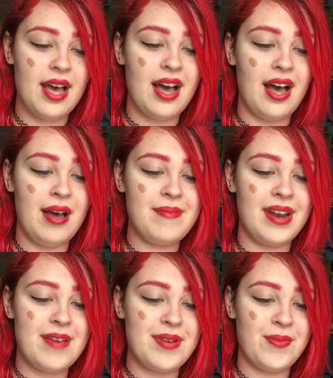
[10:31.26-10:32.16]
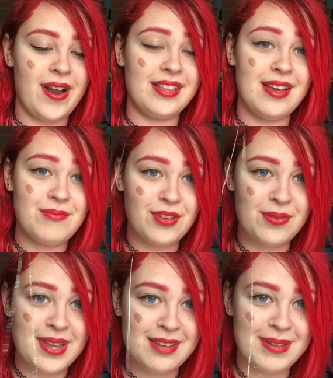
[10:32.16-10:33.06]
Um, and I've been wearing them for a
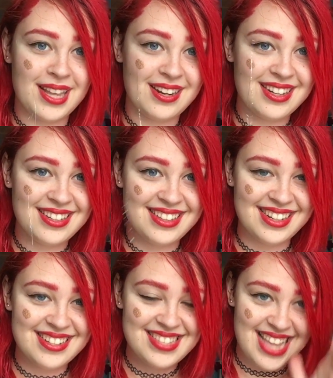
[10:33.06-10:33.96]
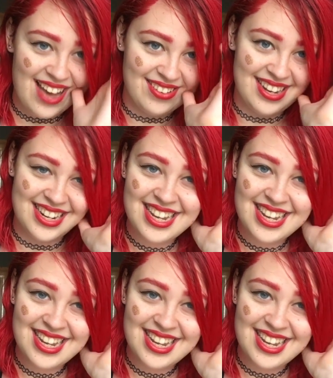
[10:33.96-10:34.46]
week, but there, there goes that one.